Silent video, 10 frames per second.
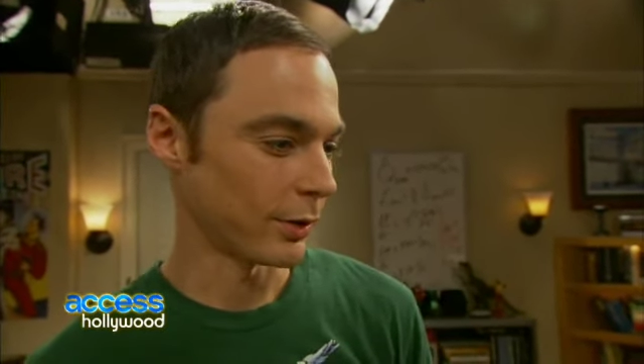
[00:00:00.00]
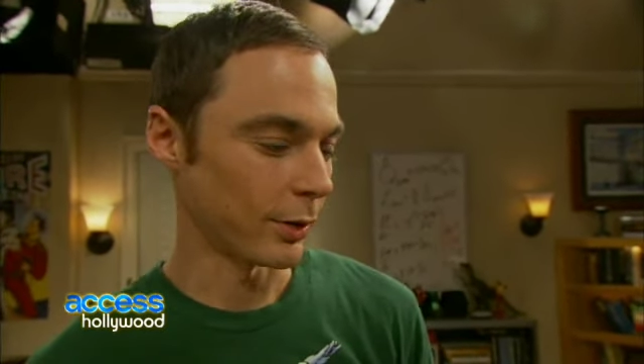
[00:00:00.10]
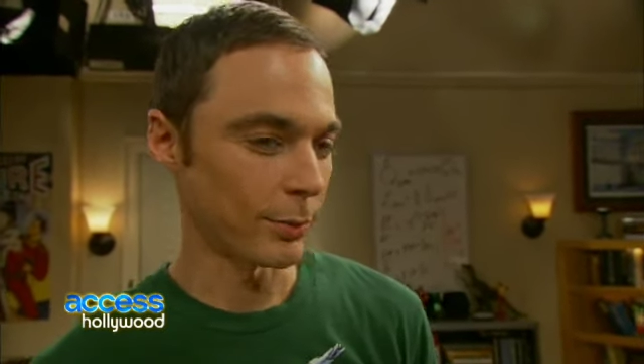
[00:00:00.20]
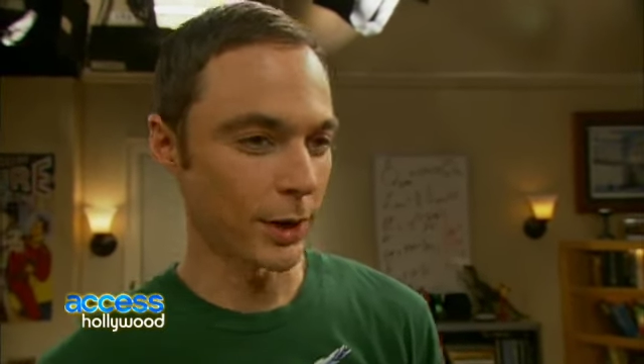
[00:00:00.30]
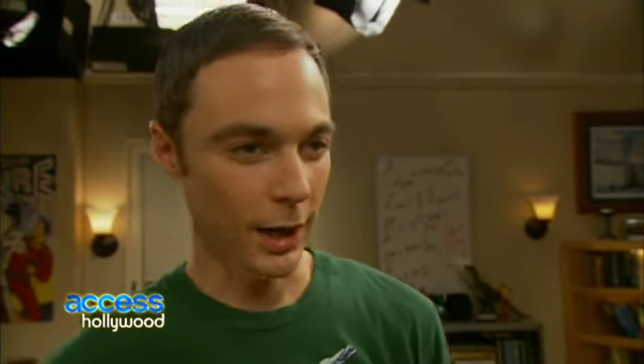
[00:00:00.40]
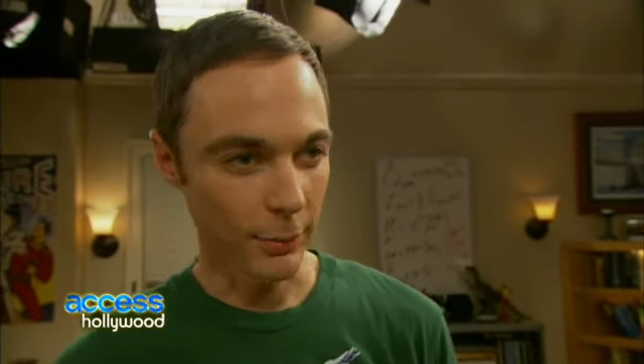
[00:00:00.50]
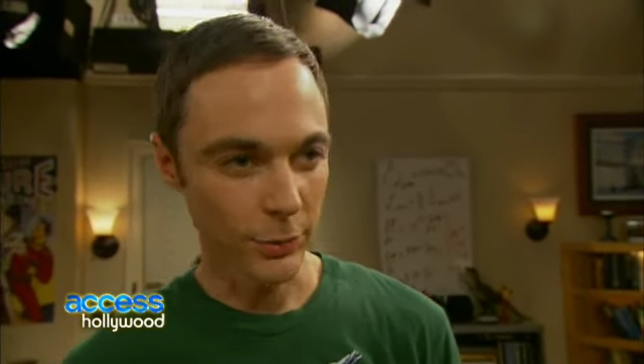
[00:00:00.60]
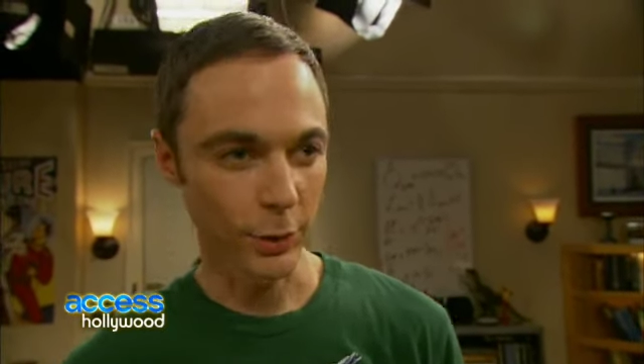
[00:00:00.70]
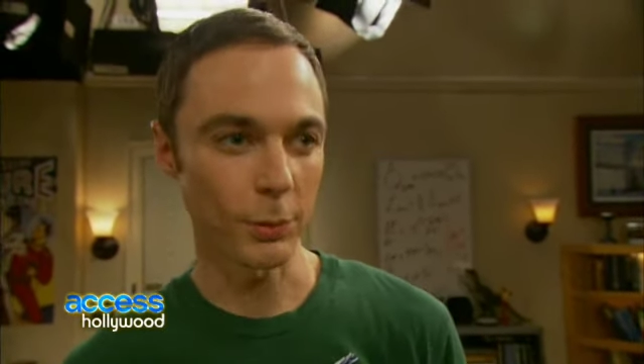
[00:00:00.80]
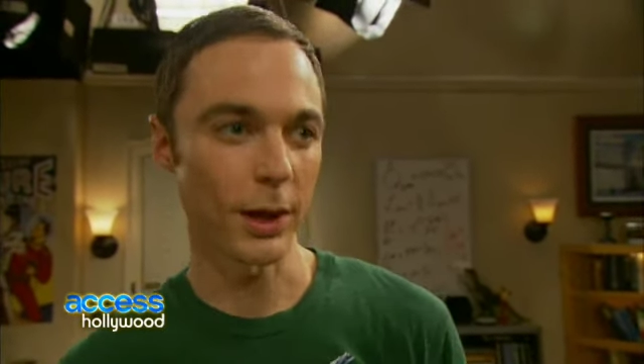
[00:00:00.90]
to him. Yeah,
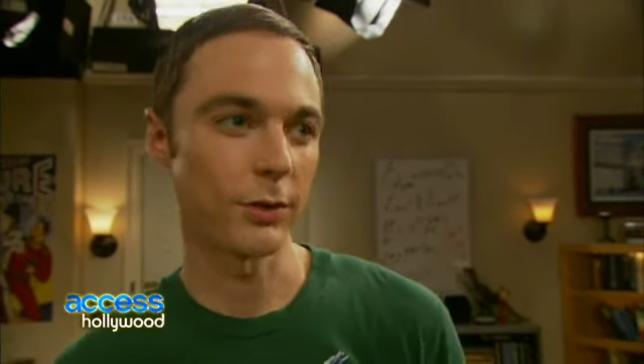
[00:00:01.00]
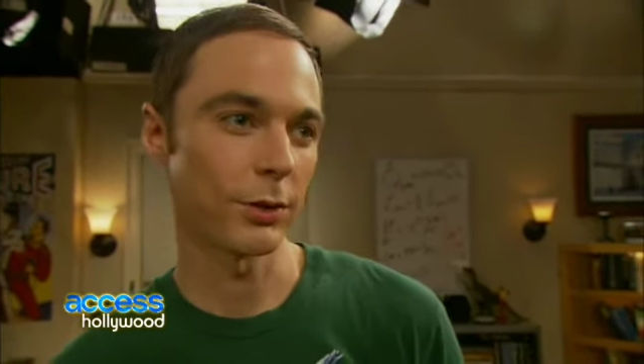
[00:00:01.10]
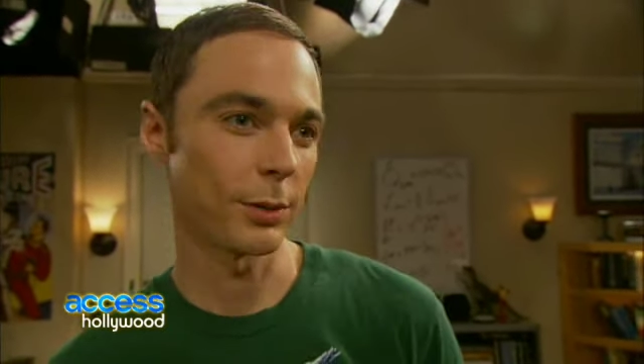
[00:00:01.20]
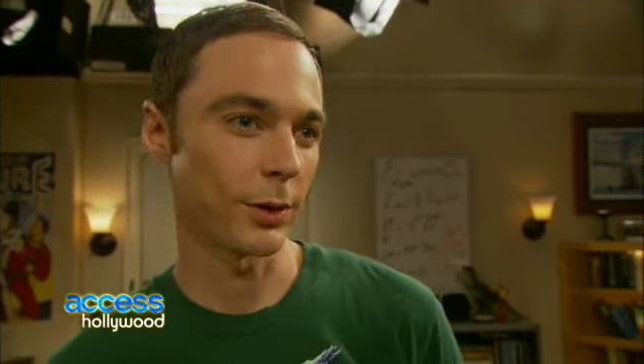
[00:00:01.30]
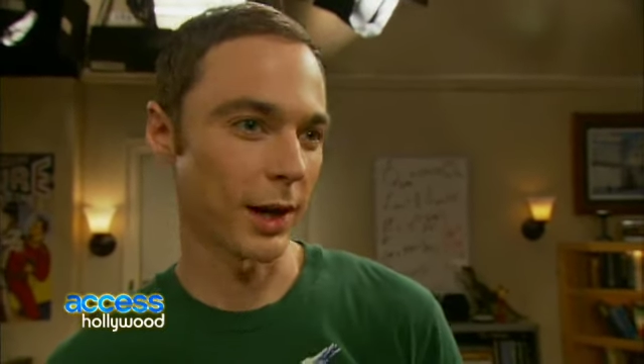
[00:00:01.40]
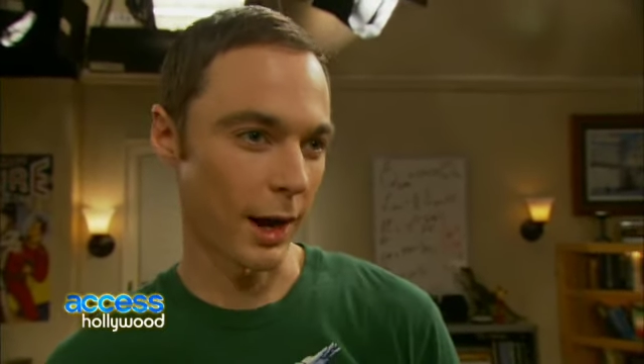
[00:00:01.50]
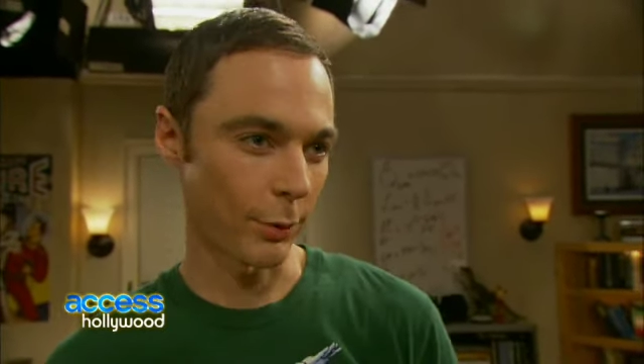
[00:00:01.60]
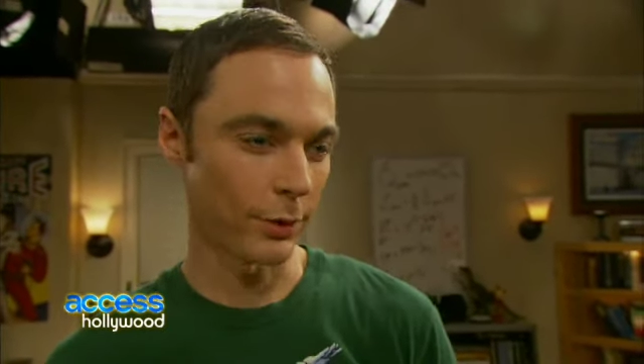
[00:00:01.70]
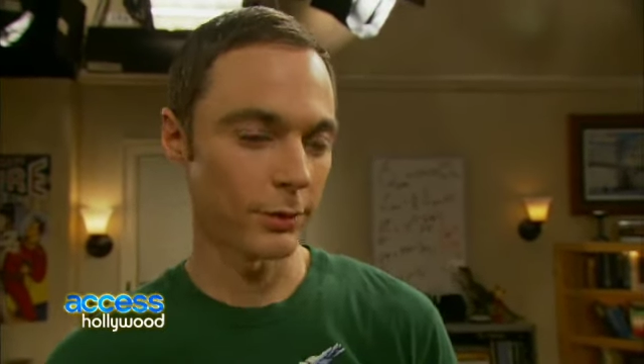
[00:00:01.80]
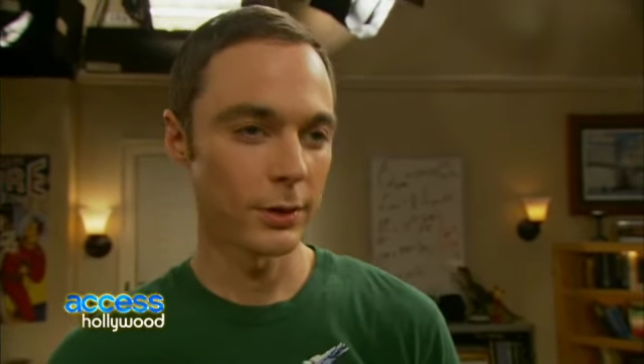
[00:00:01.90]
told him I enjoyed him on Howard.